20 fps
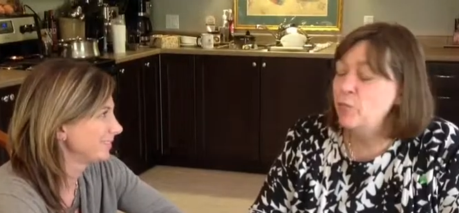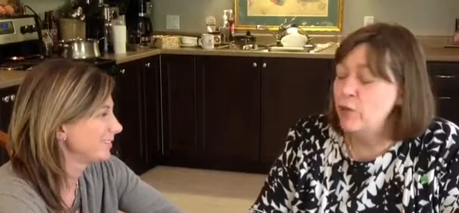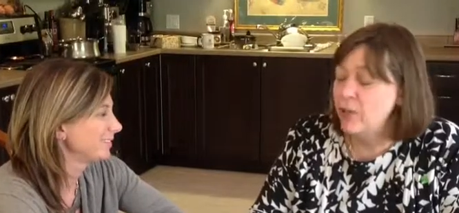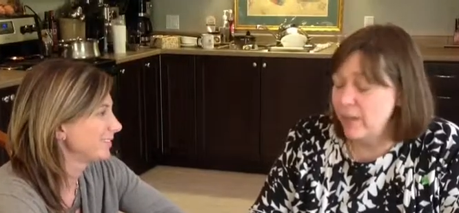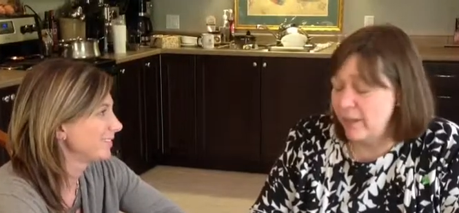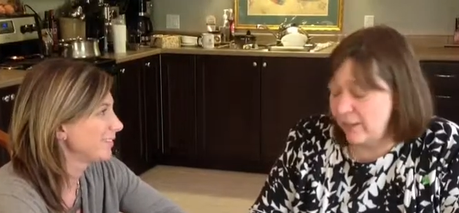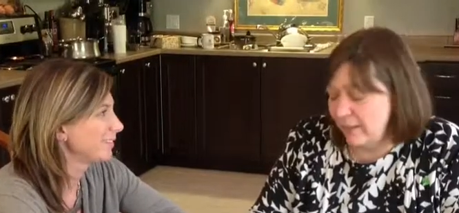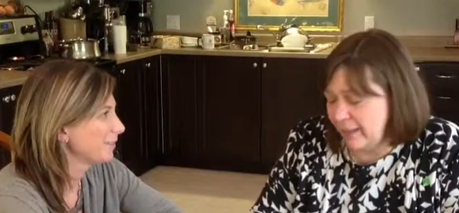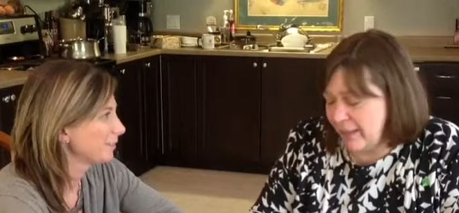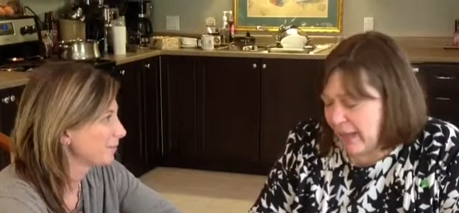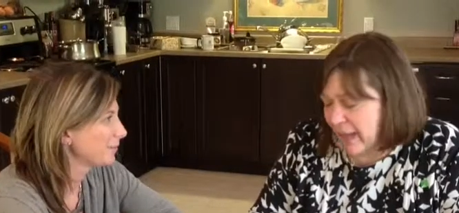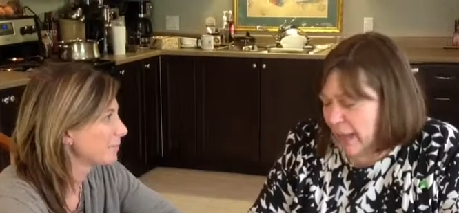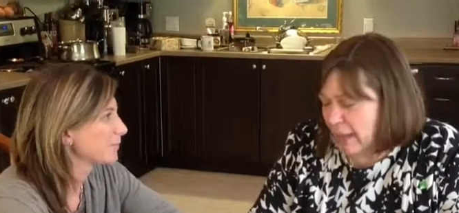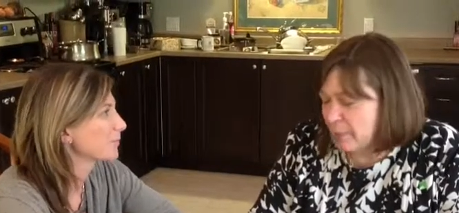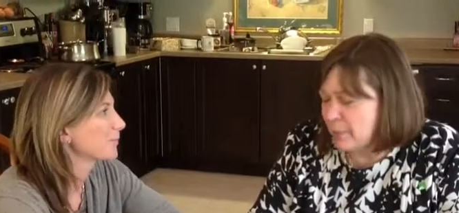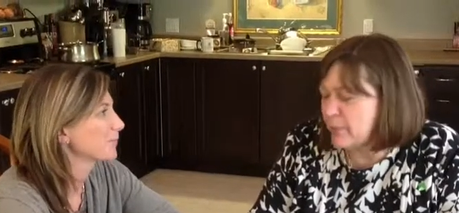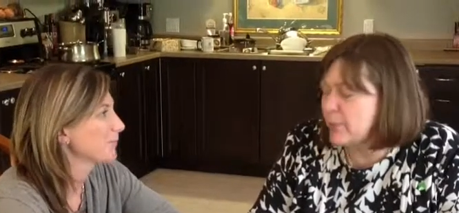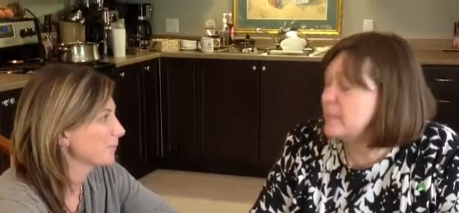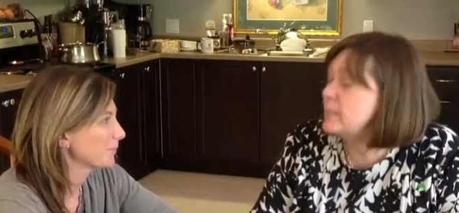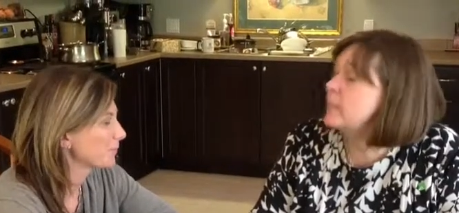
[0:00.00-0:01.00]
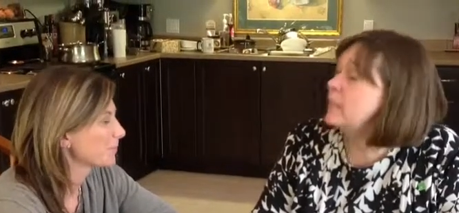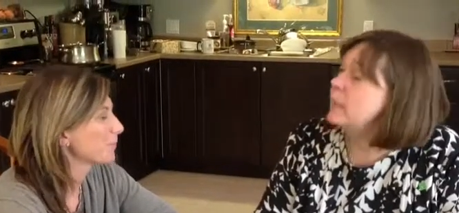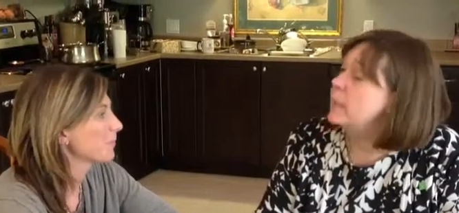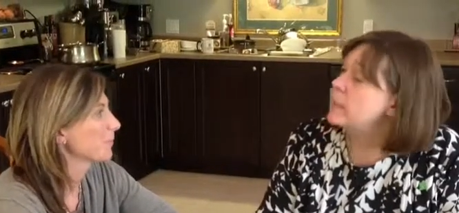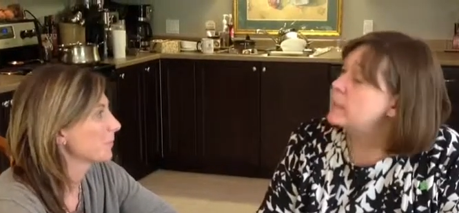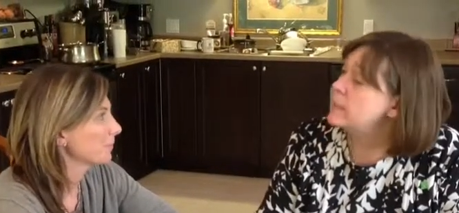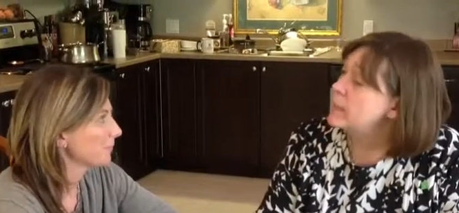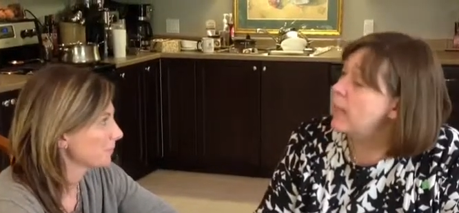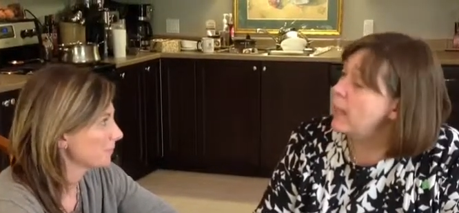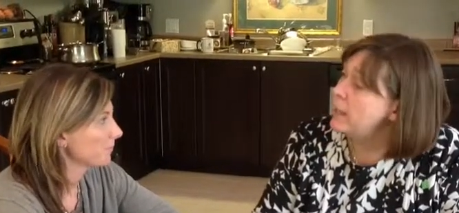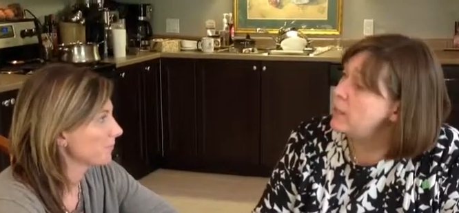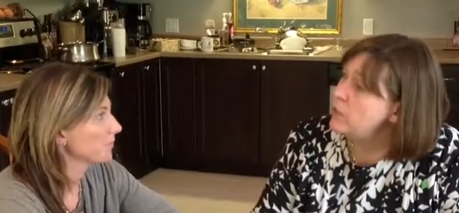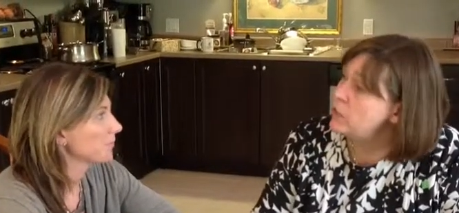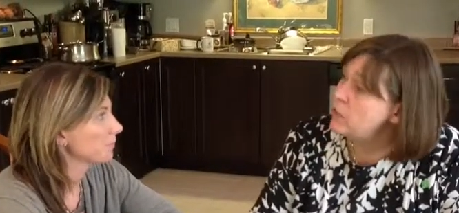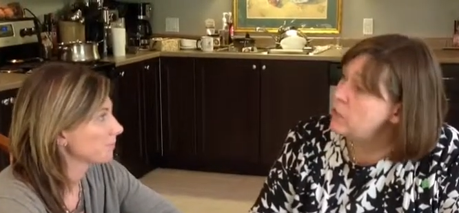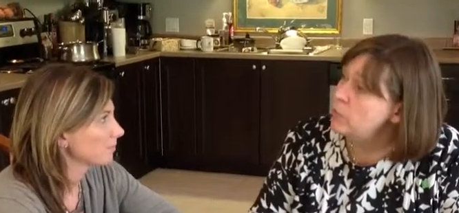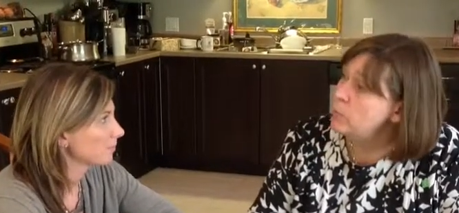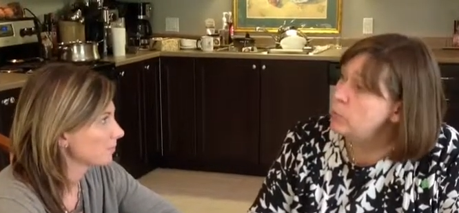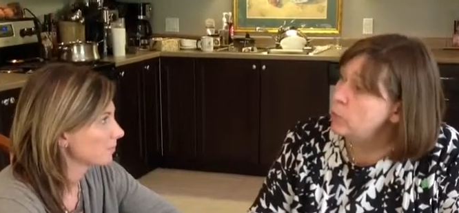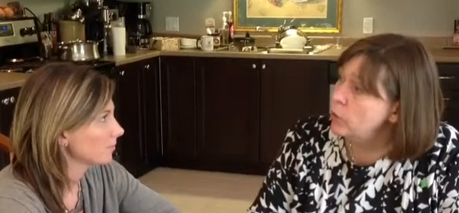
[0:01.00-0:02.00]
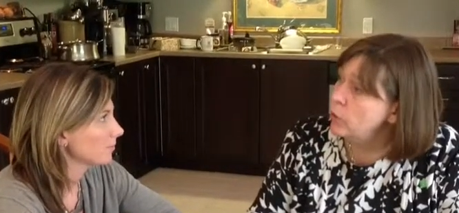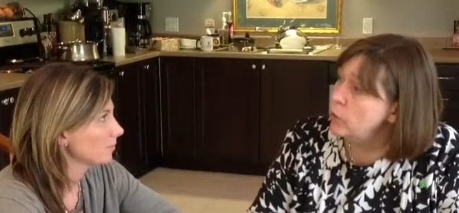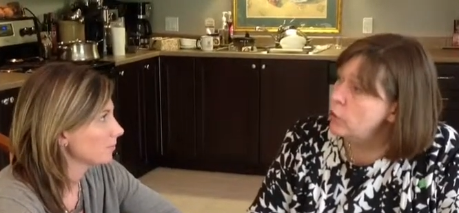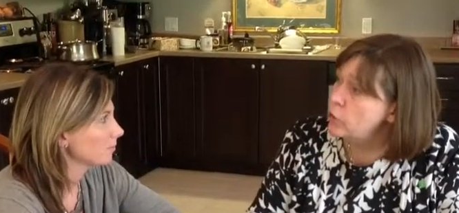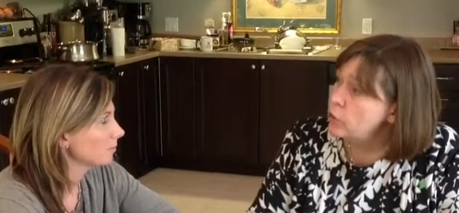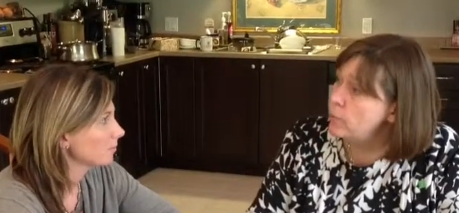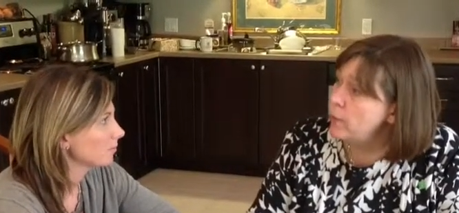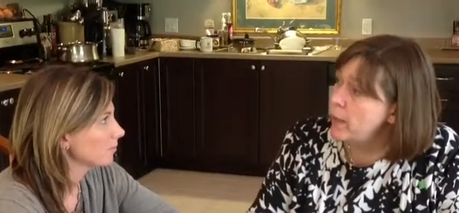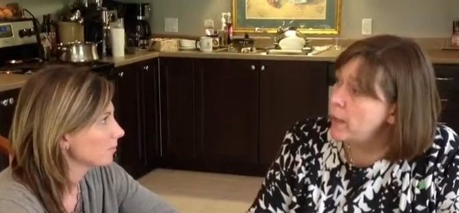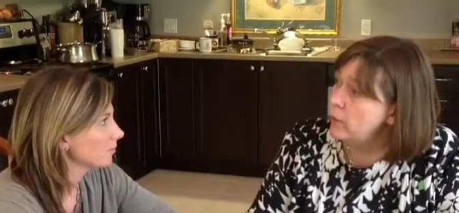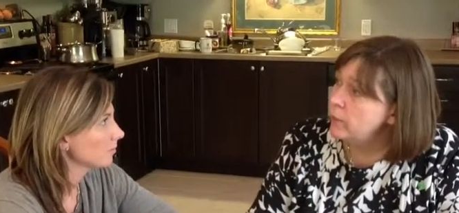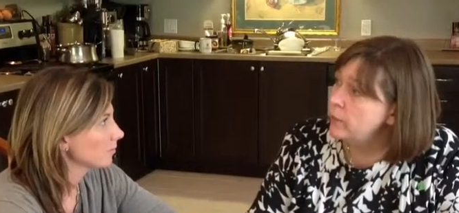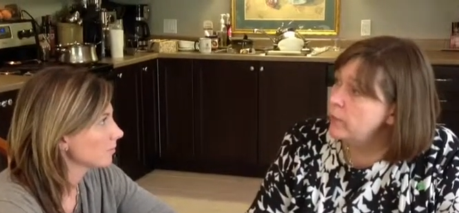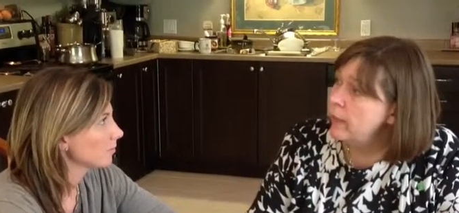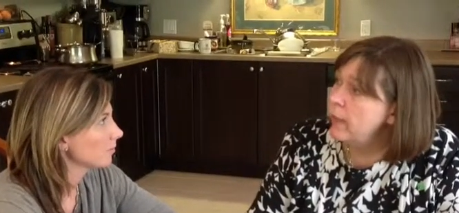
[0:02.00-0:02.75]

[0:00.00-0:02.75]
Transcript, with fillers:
Speaker 1: rarely happens. It gets added to the mortgage amount.